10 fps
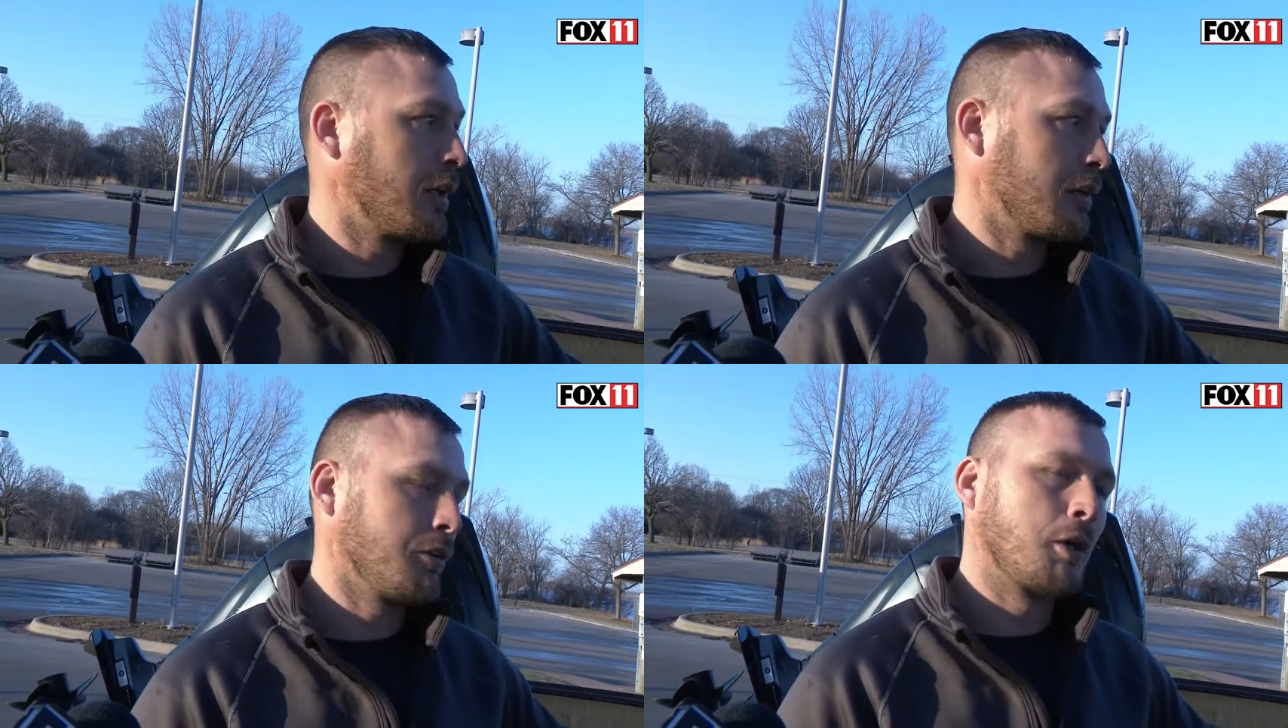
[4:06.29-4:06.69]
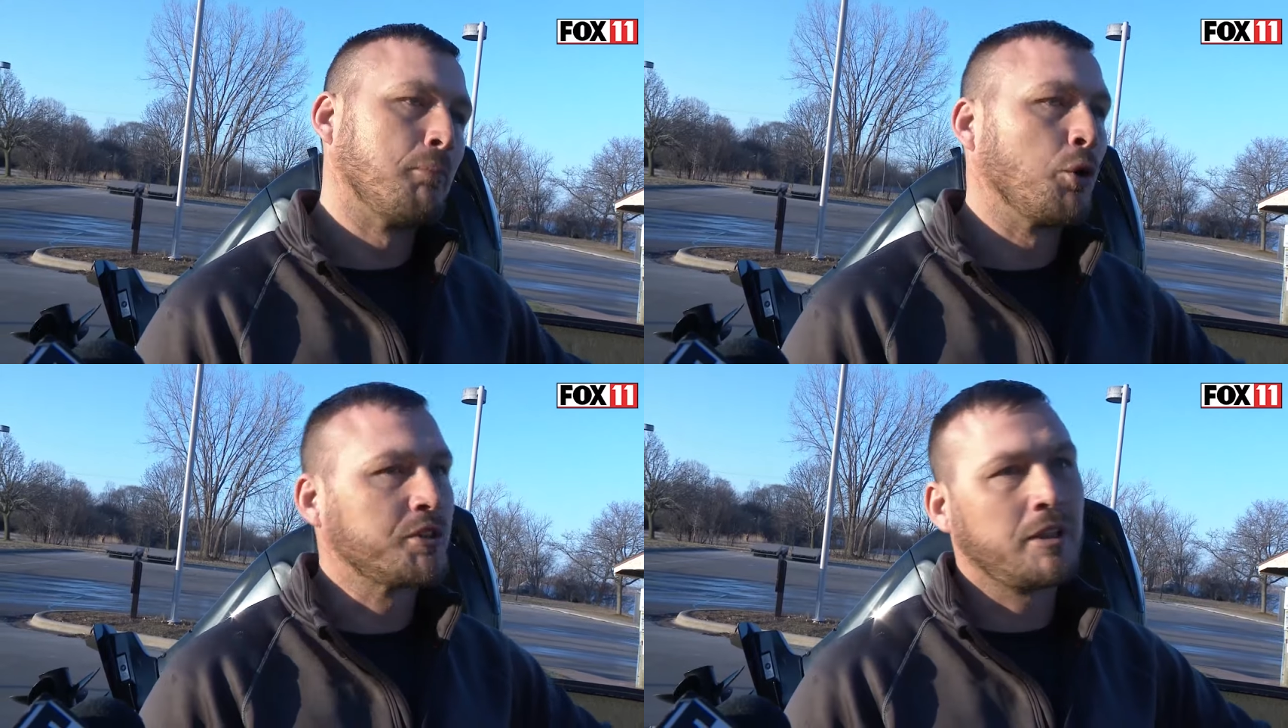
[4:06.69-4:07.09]
Our, our
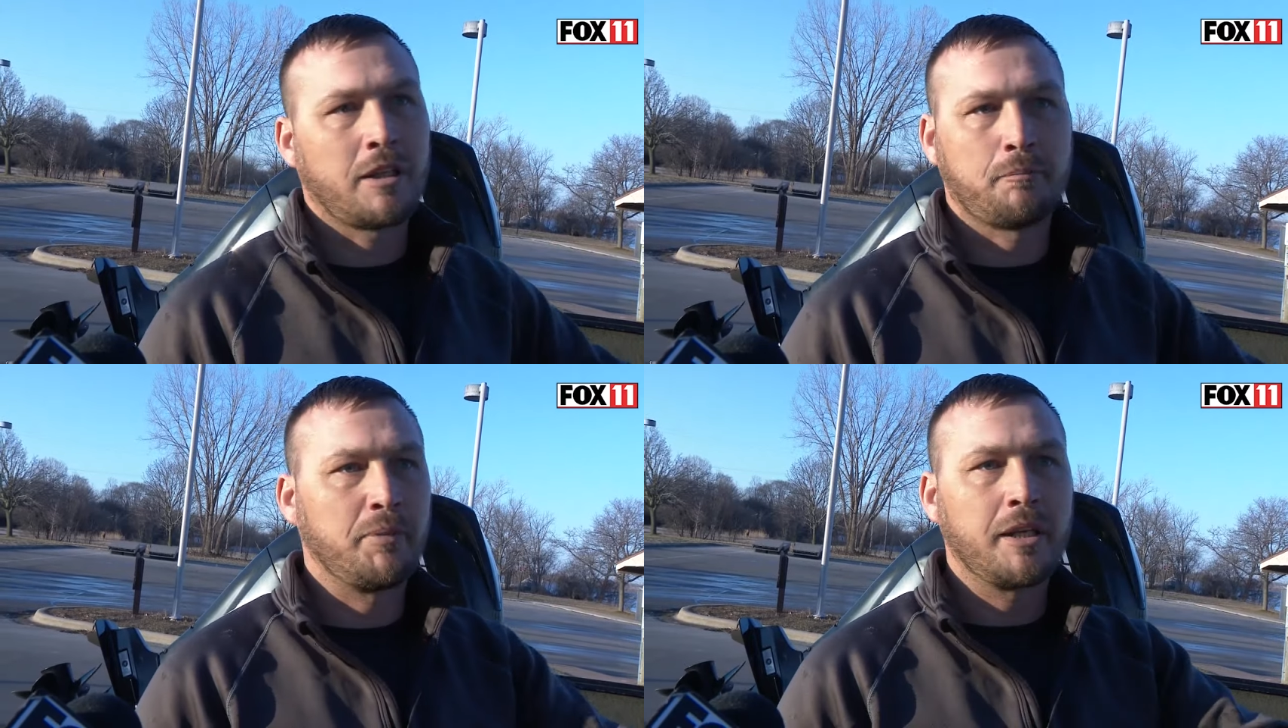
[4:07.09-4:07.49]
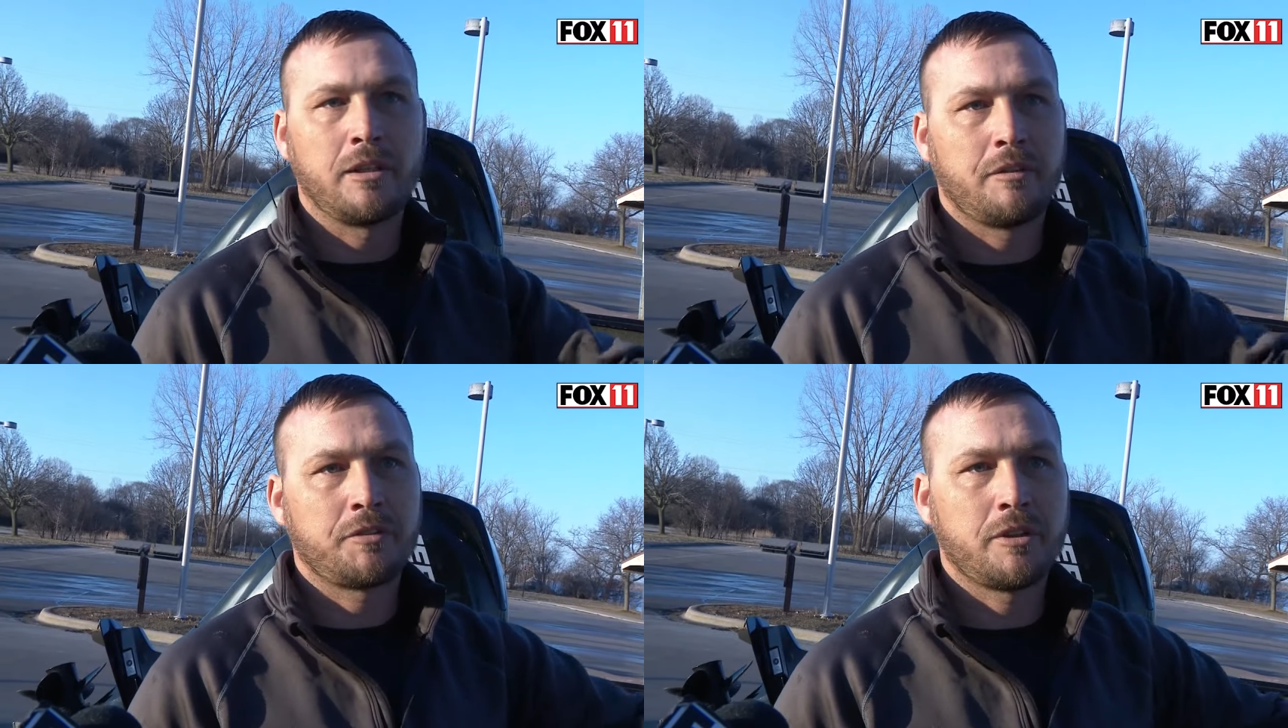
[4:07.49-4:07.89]
boat's not big
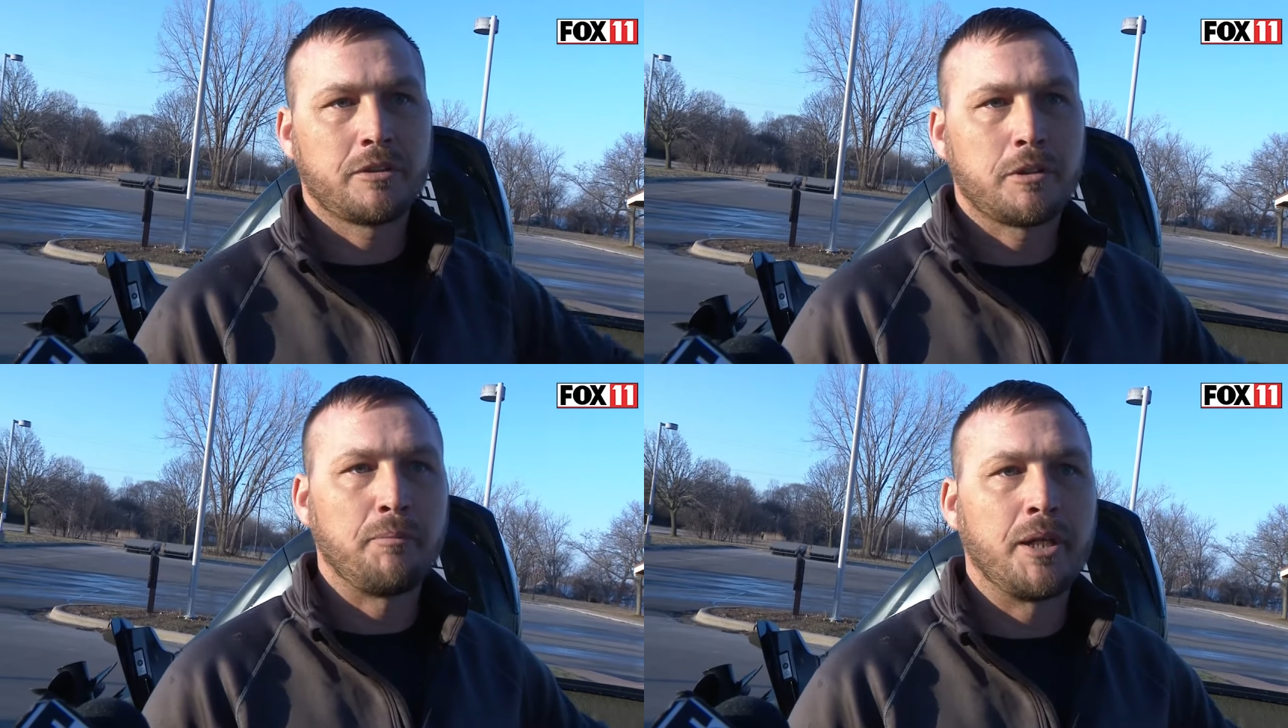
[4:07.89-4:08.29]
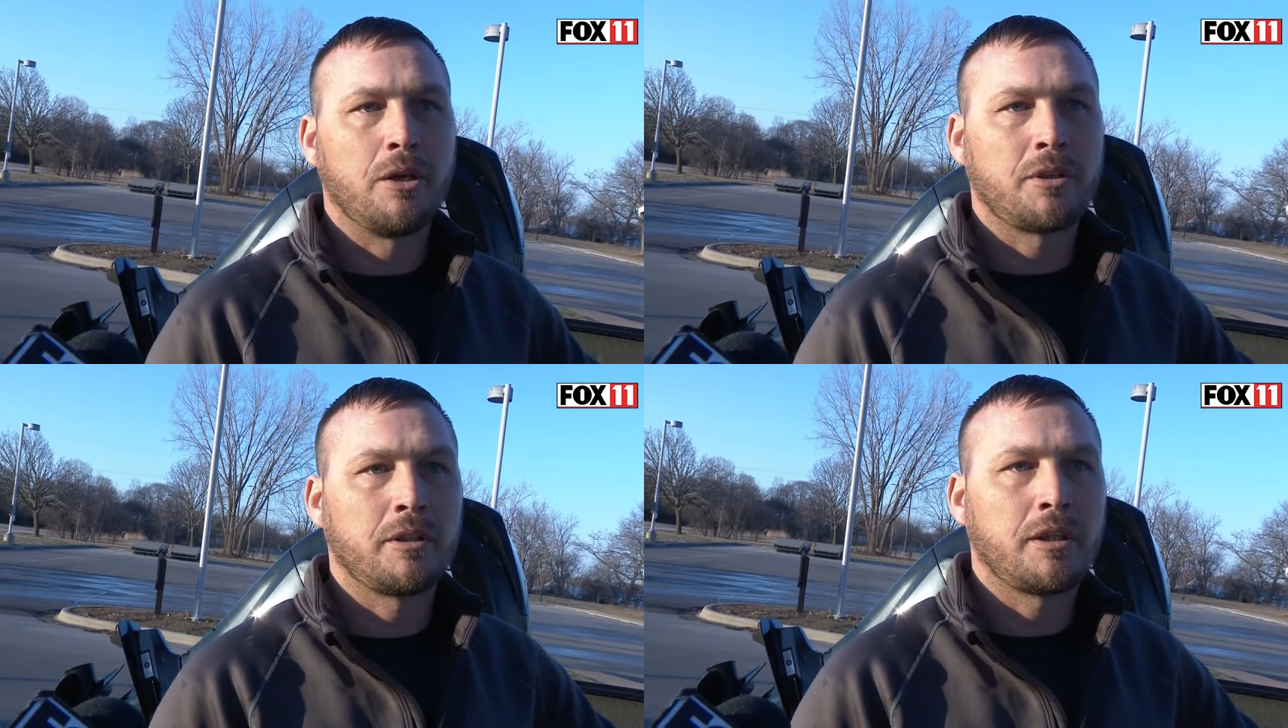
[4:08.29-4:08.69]
enough to, to be
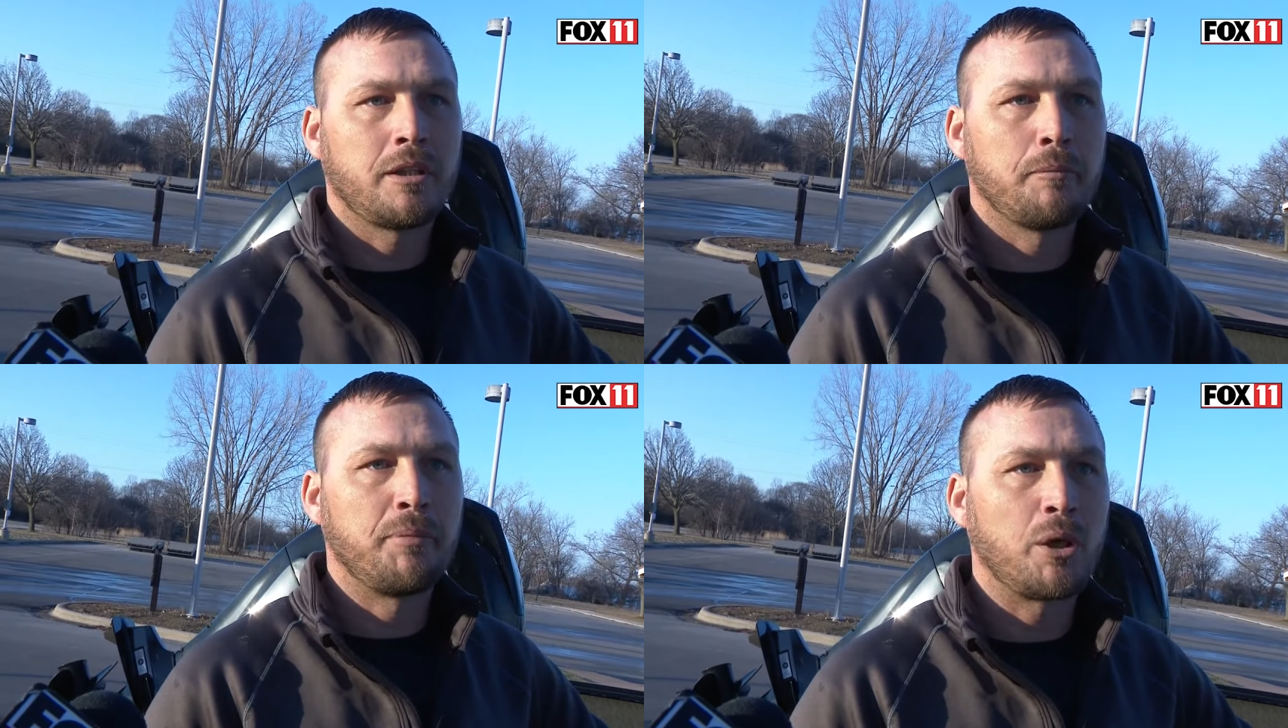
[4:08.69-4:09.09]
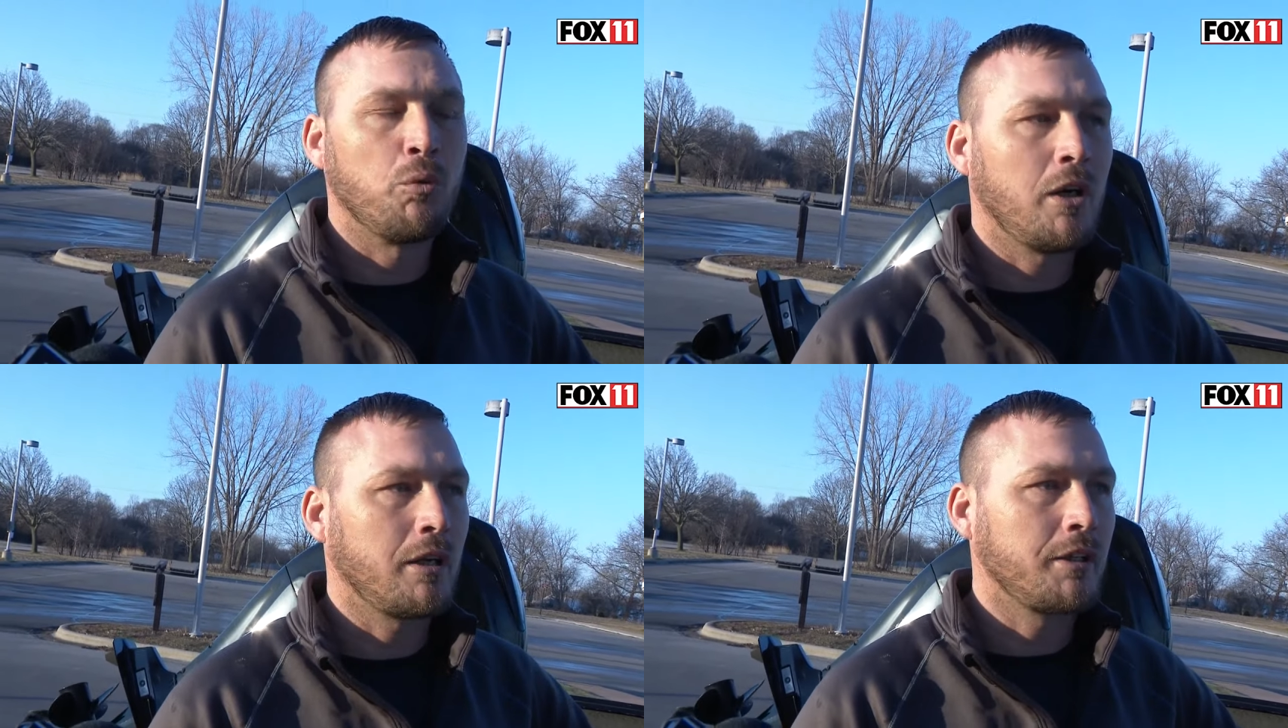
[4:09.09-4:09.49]
out in the, in the, big
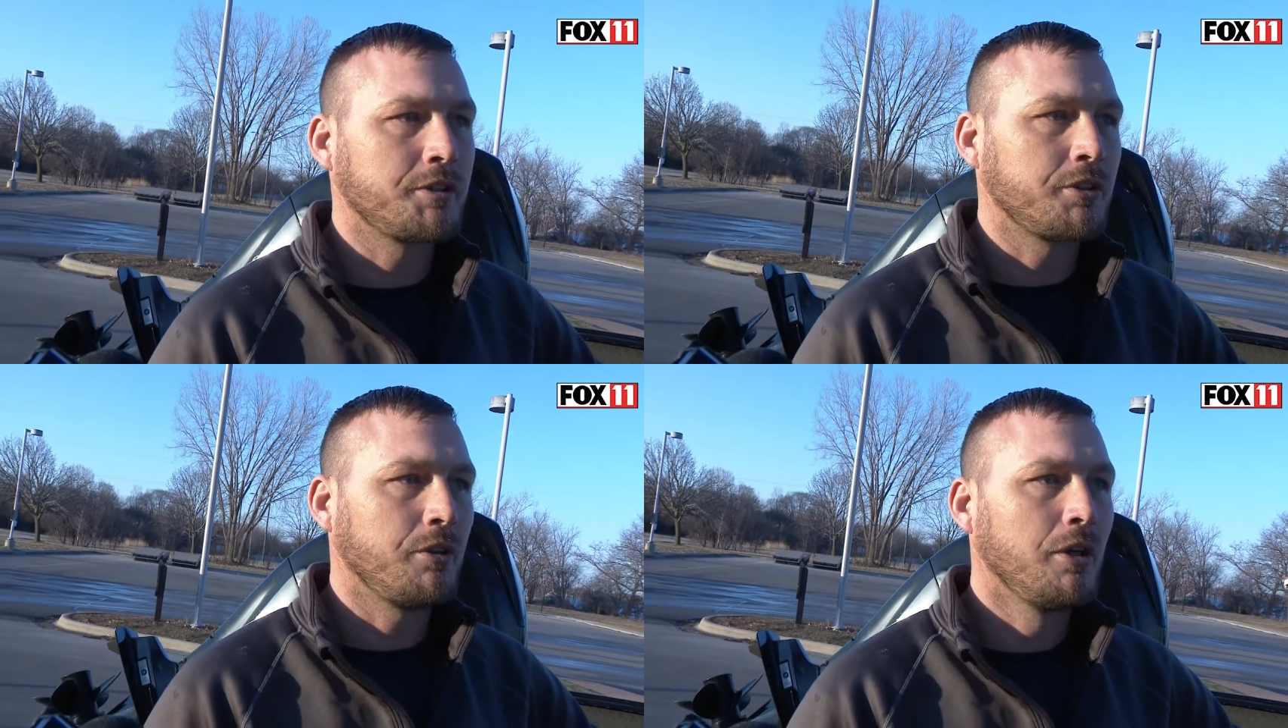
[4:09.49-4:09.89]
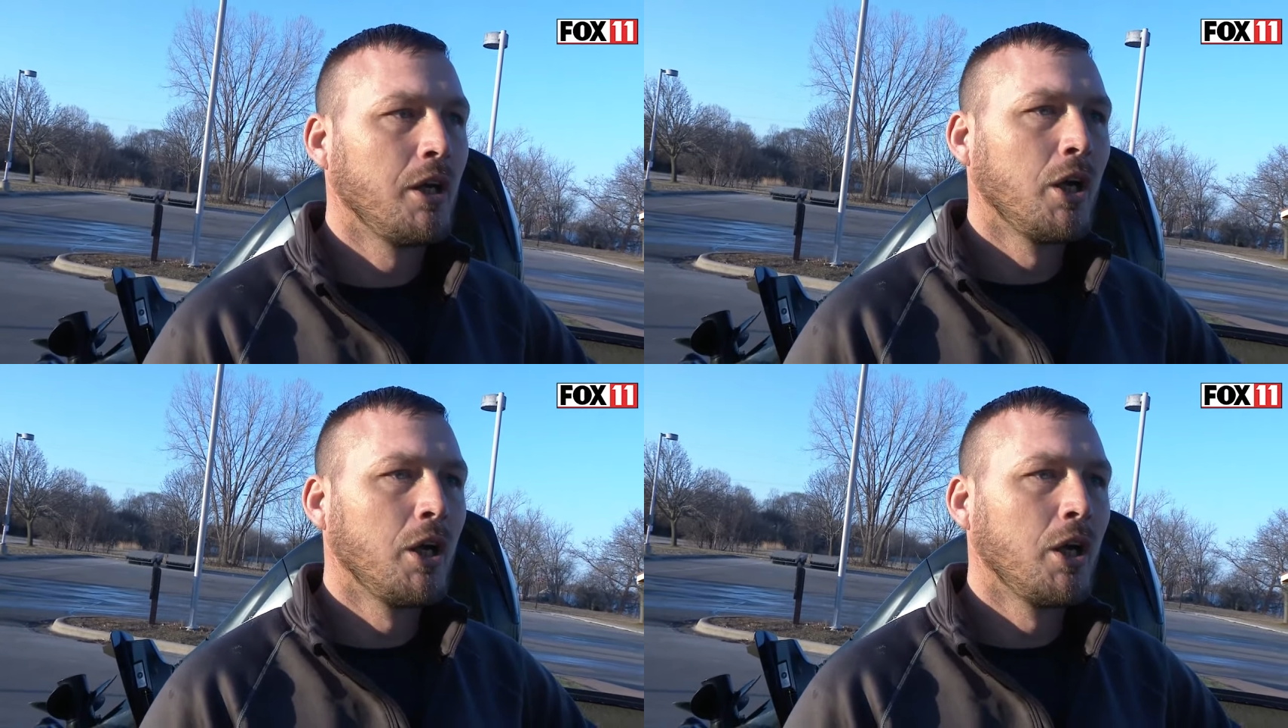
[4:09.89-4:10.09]
water, so